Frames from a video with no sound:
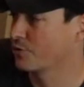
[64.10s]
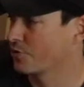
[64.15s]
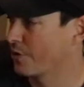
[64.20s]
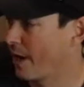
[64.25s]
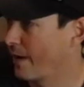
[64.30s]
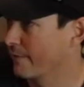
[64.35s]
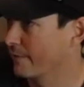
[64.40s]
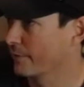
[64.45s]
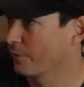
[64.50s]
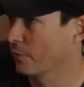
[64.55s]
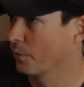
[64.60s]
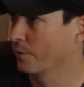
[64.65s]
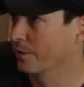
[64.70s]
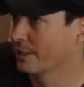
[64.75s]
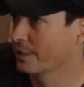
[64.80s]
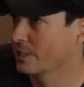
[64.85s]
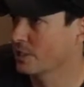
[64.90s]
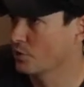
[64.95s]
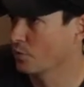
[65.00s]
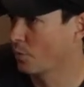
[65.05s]
striving for.
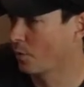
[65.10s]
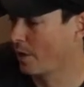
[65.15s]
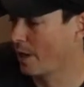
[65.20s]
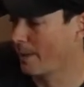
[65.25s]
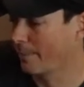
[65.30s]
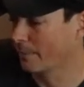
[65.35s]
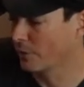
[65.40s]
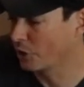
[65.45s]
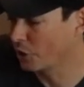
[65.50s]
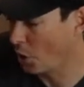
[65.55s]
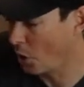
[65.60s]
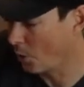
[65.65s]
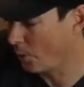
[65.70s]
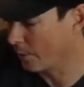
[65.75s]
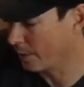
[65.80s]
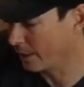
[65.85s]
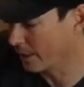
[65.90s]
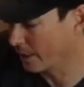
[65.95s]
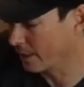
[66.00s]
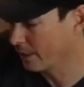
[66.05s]
This is where I'm
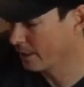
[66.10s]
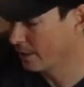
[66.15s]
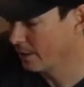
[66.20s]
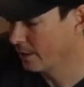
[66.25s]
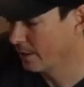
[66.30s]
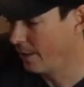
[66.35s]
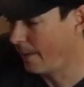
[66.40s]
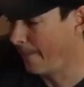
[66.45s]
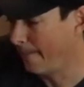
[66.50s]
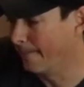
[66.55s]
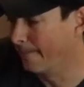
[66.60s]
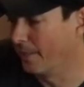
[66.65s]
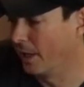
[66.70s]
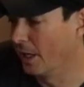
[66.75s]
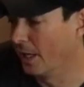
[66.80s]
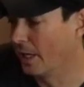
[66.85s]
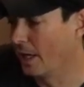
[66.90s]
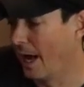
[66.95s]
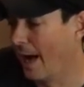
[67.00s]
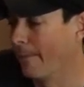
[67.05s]
going,
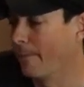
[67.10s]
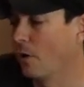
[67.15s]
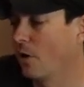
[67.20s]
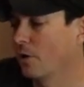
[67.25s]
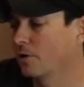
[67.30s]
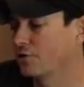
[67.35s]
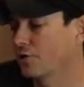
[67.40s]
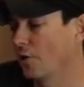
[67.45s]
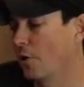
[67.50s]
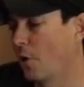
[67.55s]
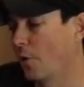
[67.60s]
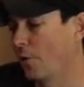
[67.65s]
but I'm also